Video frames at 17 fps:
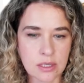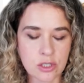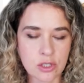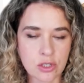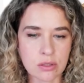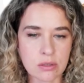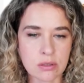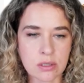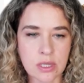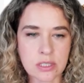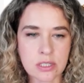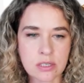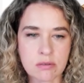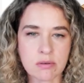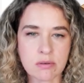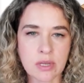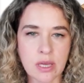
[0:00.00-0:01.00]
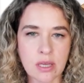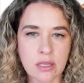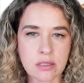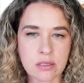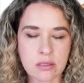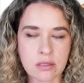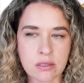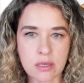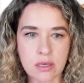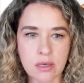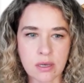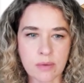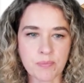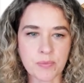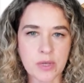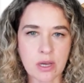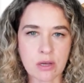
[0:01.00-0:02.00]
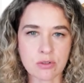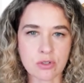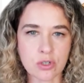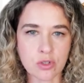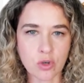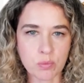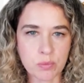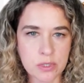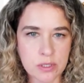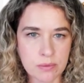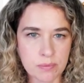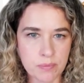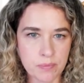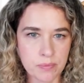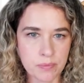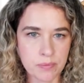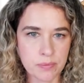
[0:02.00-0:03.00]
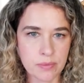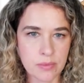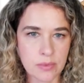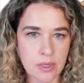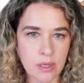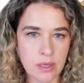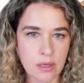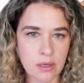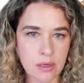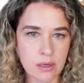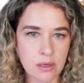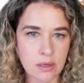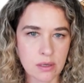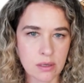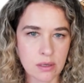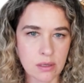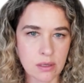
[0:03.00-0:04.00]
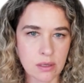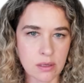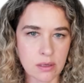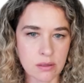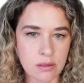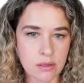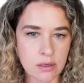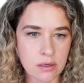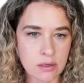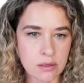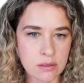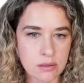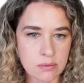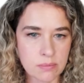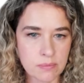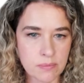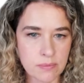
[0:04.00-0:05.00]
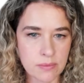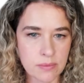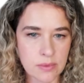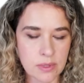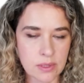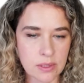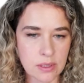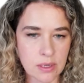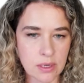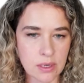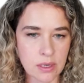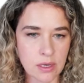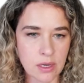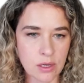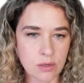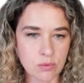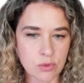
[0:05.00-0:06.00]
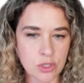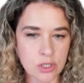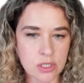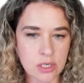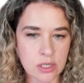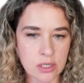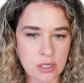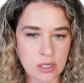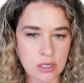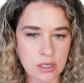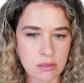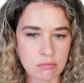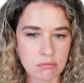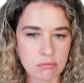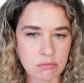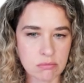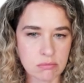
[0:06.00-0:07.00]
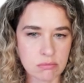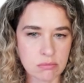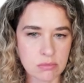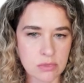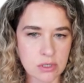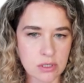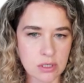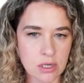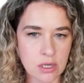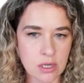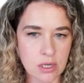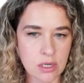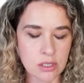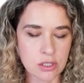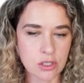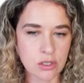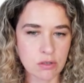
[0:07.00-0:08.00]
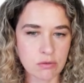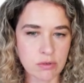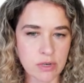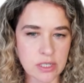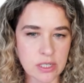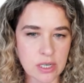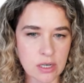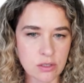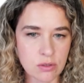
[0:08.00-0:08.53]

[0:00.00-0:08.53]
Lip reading: Let's create the countertops. Here they are. Again, we're just clicking, generate.